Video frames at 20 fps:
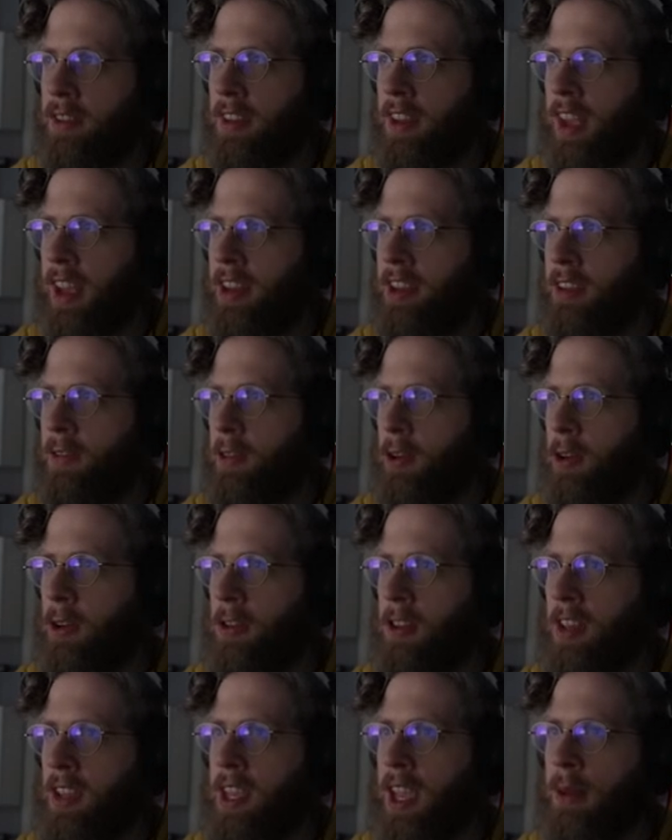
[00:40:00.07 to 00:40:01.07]
kind of
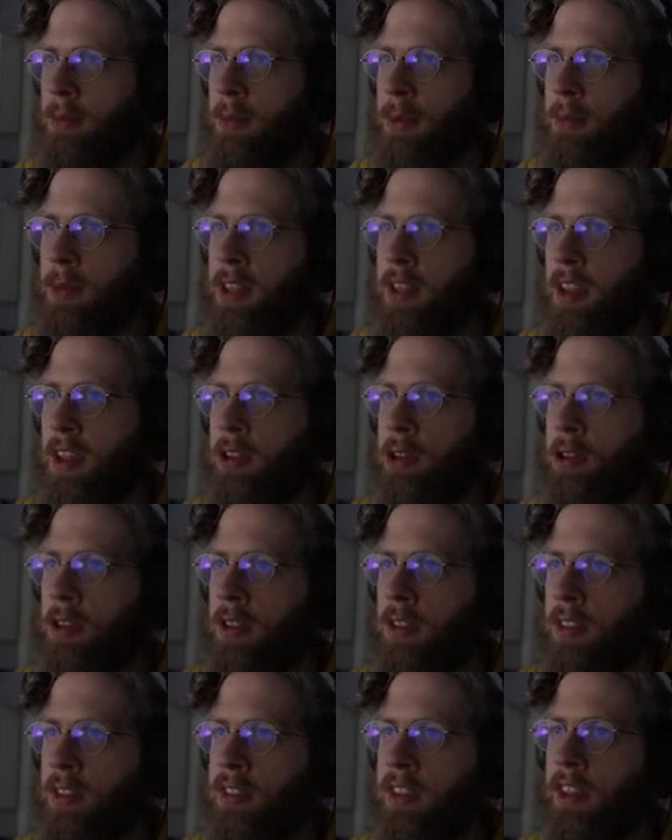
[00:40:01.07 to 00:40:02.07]
early game
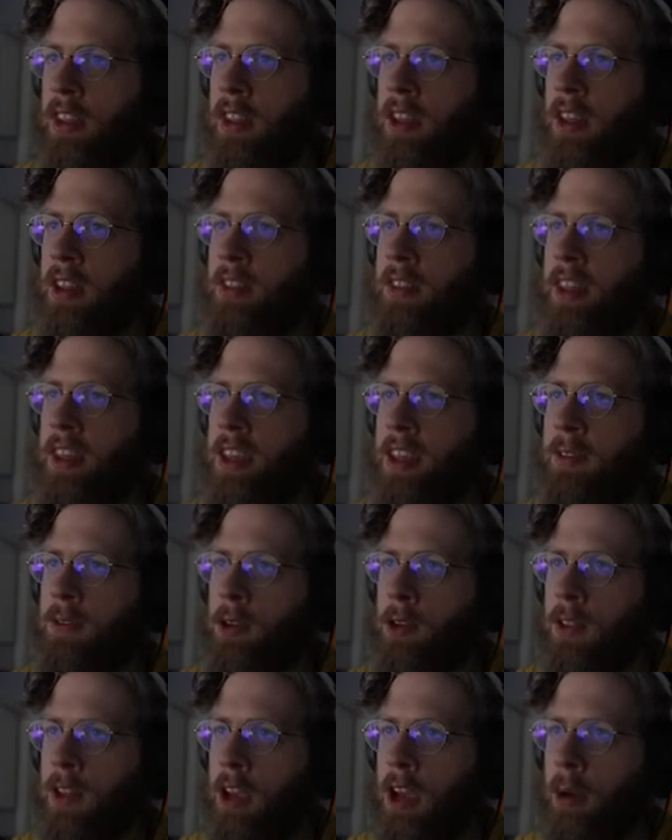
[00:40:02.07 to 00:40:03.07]
limitations, they give
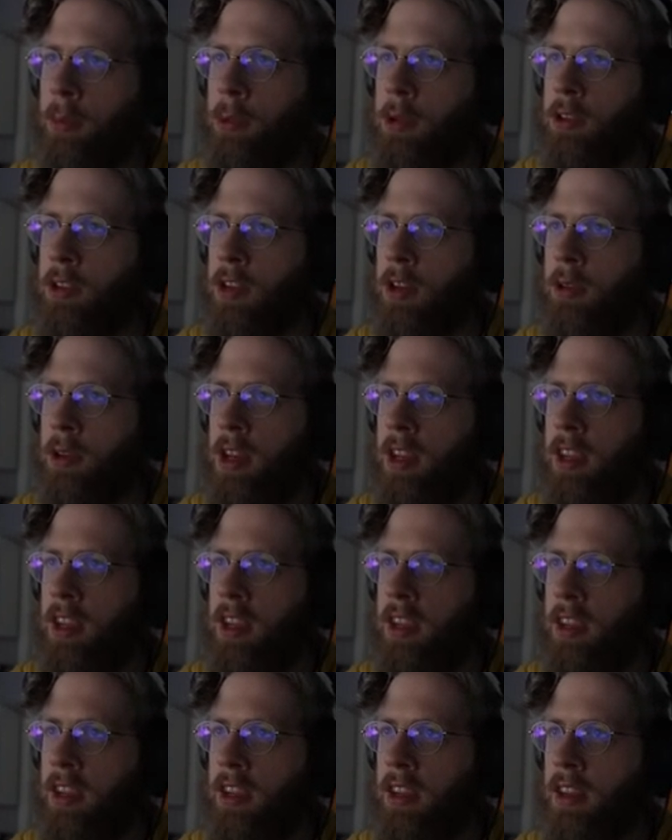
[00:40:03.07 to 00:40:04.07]
you the
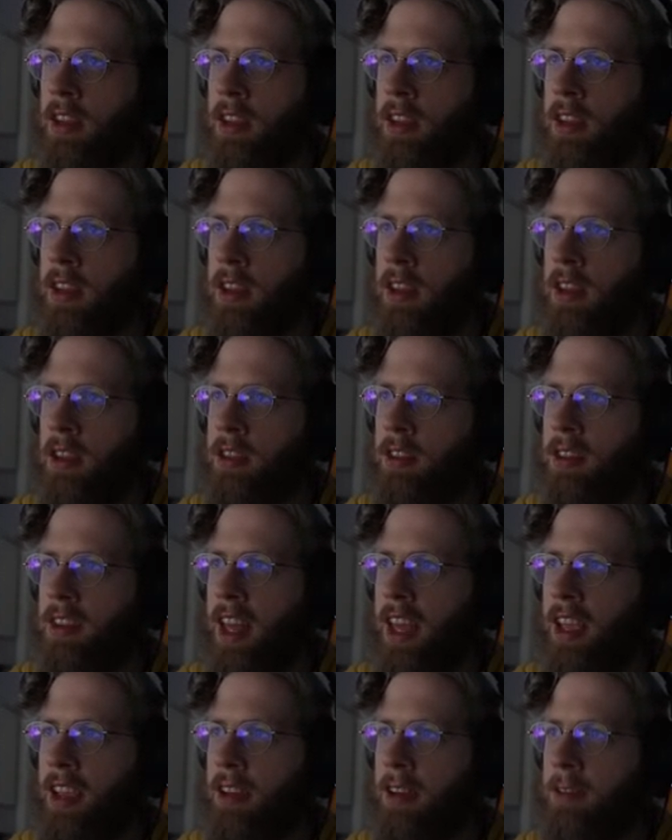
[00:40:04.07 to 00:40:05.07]
opportunity to
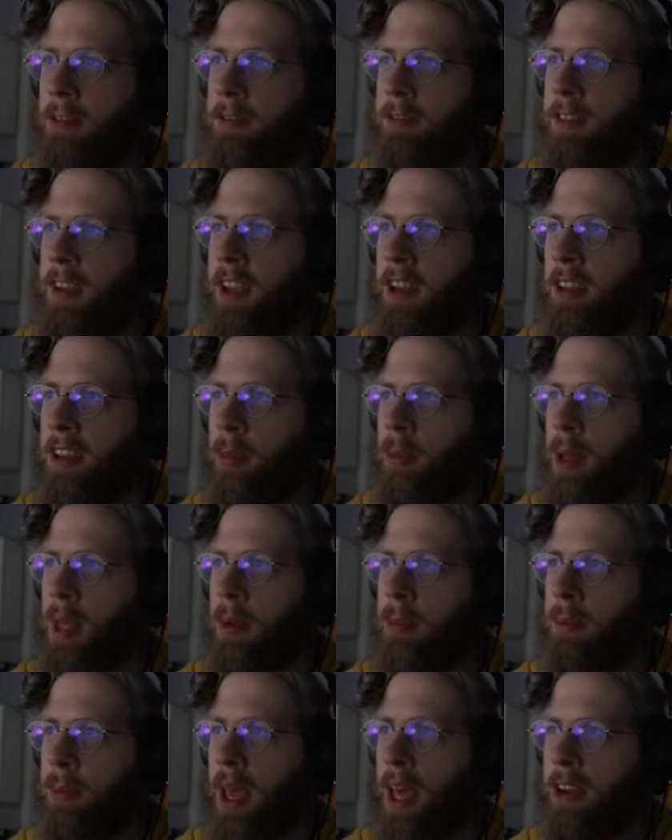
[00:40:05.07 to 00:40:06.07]
like feel a
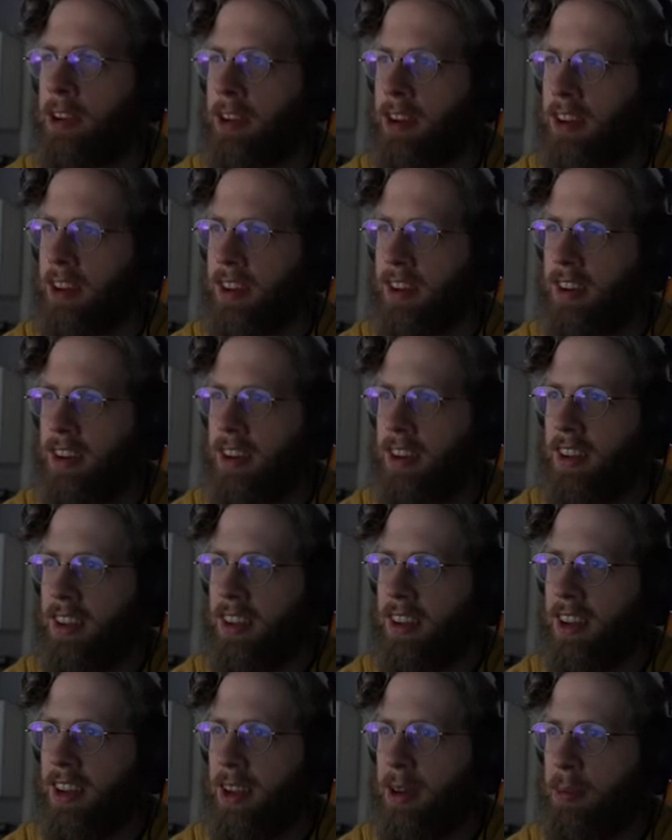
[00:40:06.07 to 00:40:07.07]
bit better
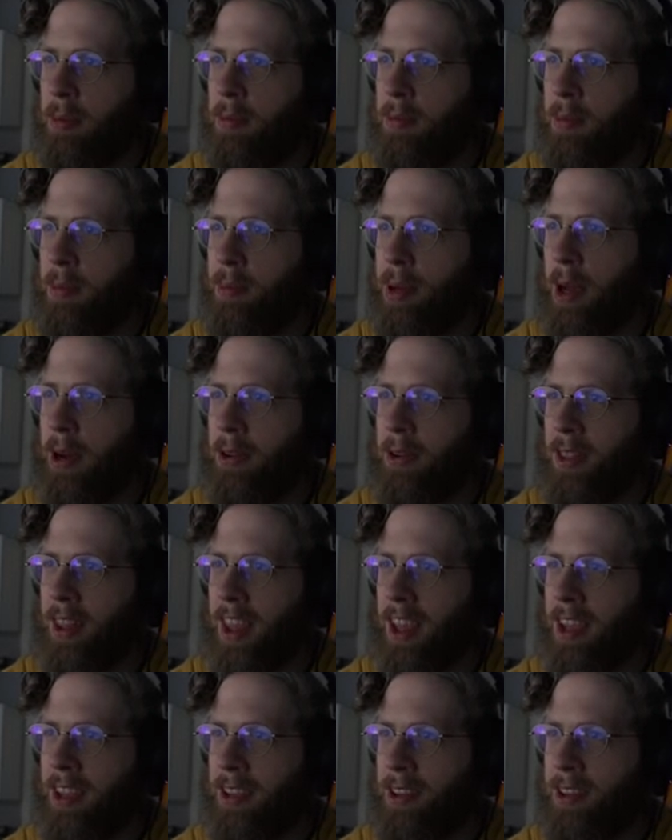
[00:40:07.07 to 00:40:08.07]
about
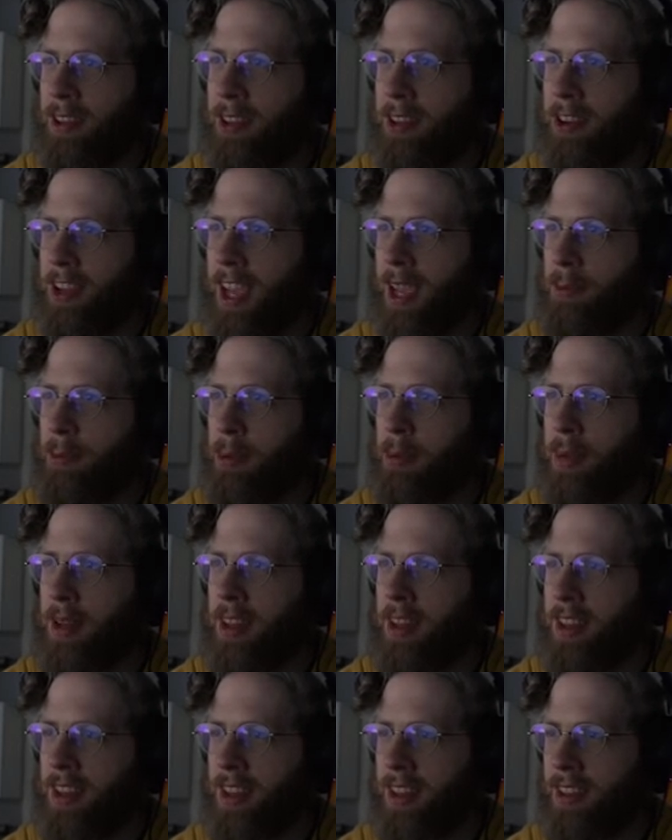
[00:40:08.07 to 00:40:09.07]
like your
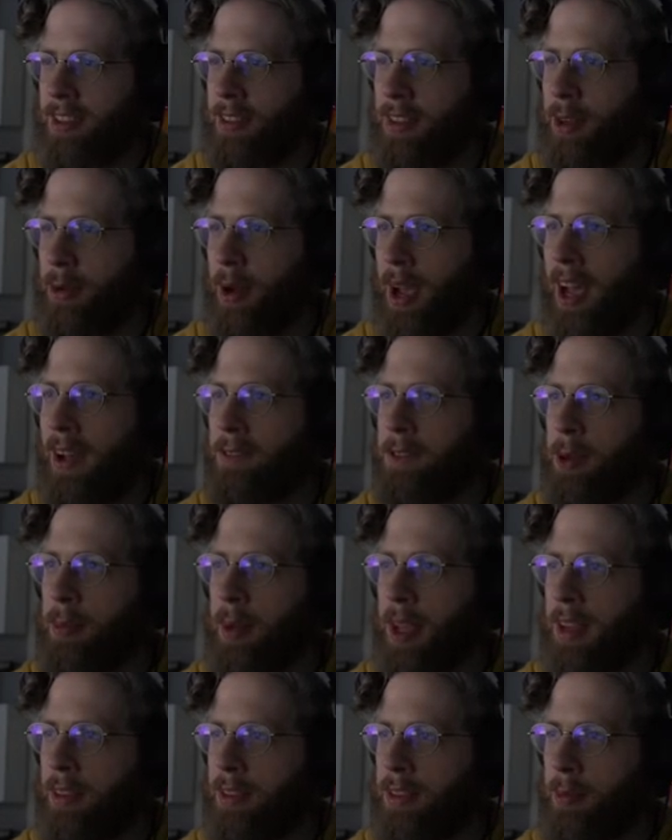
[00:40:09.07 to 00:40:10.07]
capabilities. You have to
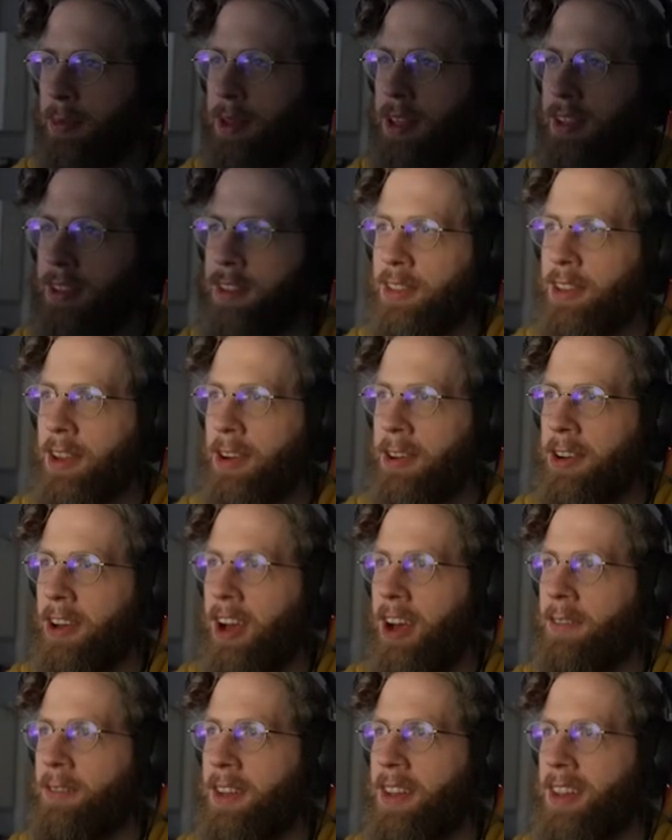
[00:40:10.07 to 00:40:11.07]
make somebody start
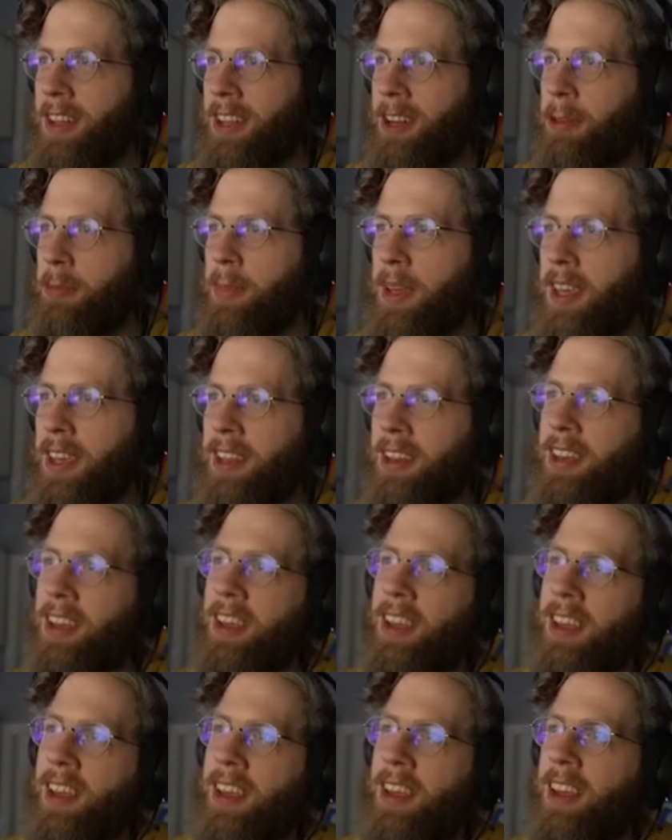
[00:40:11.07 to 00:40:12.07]
off a little bit
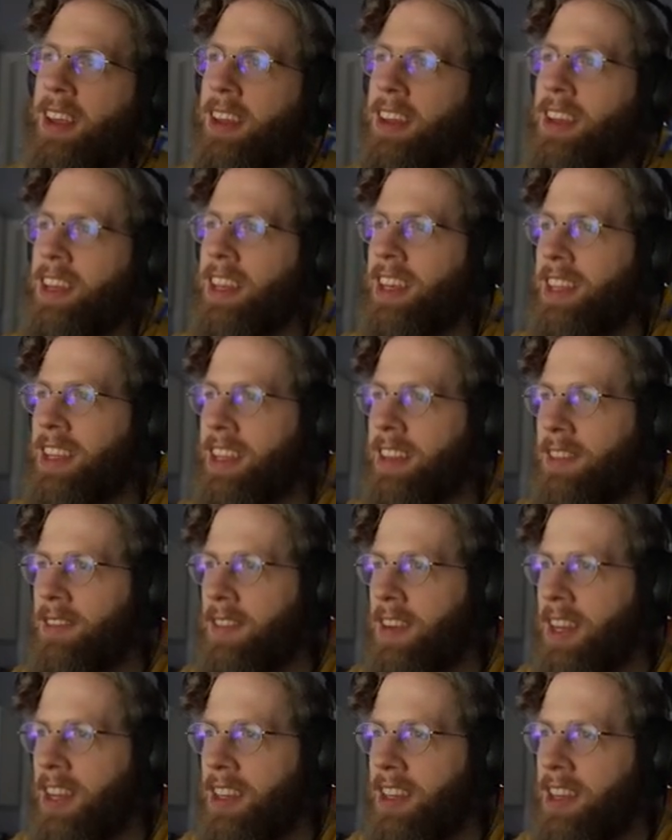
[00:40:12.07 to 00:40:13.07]

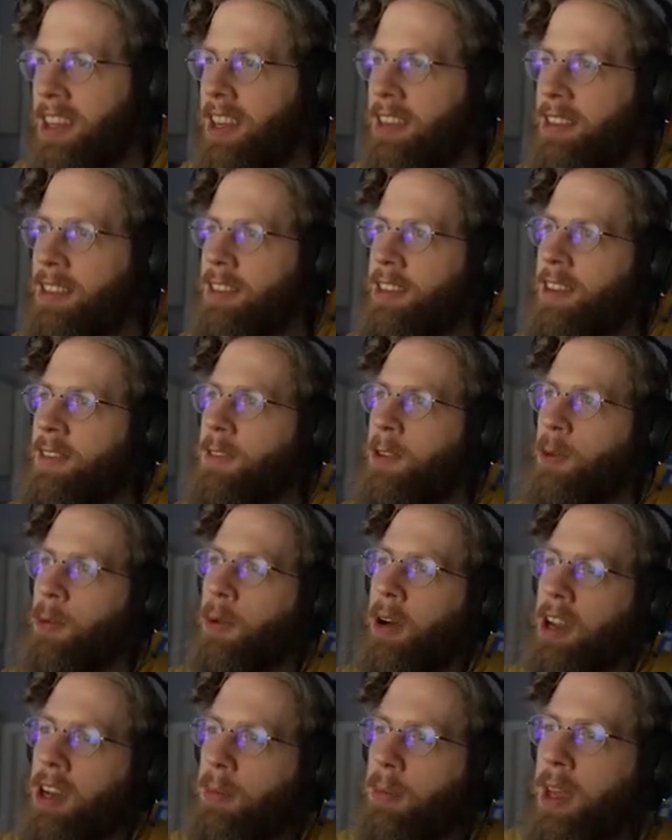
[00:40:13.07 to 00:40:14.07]
inconvenienced if you
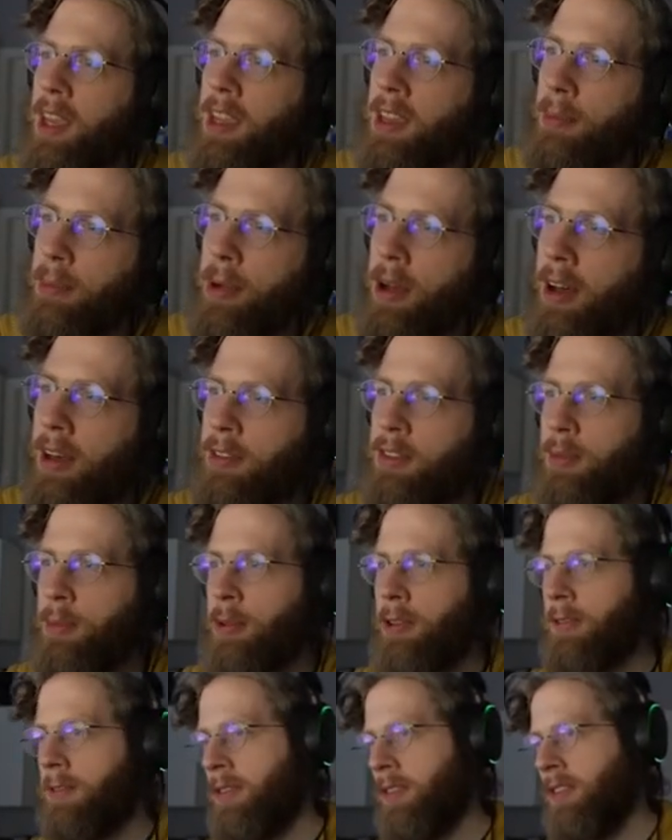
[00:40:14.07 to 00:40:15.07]
want to make it possible for